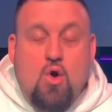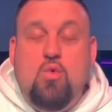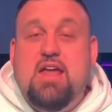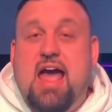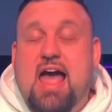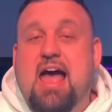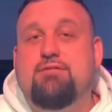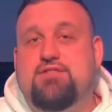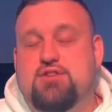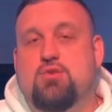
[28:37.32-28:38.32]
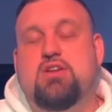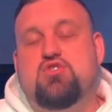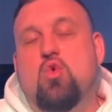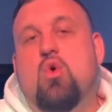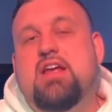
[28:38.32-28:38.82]
We have to, in
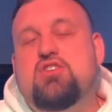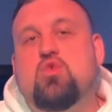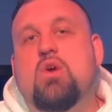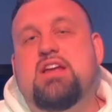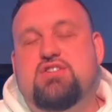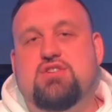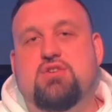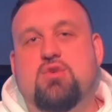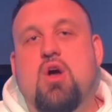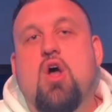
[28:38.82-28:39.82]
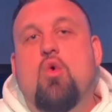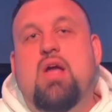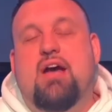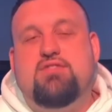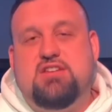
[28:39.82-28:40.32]
2022,
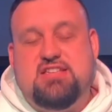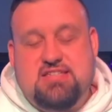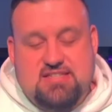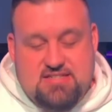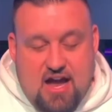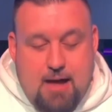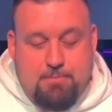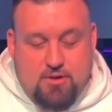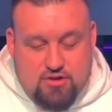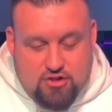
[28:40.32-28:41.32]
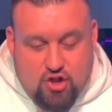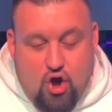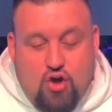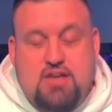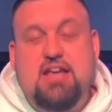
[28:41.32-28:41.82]
we have to stop
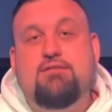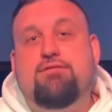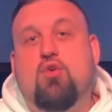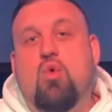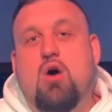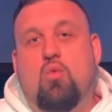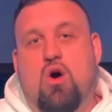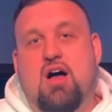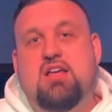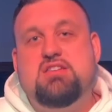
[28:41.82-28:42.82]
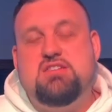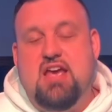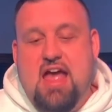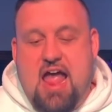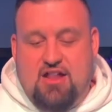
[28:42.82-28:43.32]
longing for what was
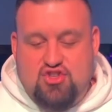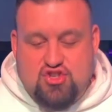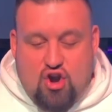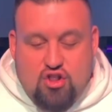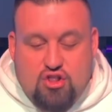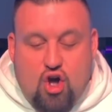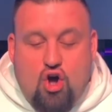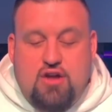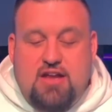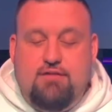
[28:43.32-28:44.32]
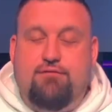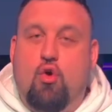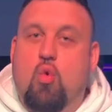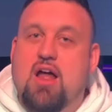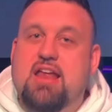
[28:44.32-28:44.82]
and start longing for
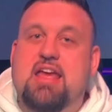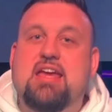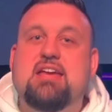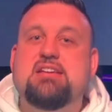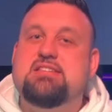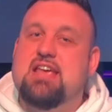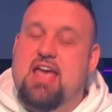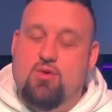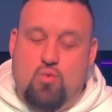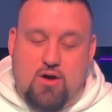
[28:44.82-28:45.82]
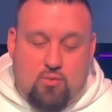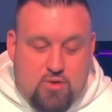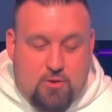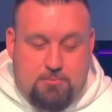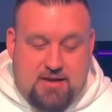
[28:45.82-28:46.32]
what is and what
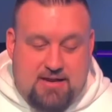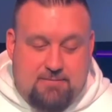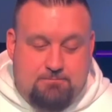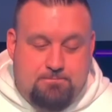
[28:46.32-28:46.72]
will be.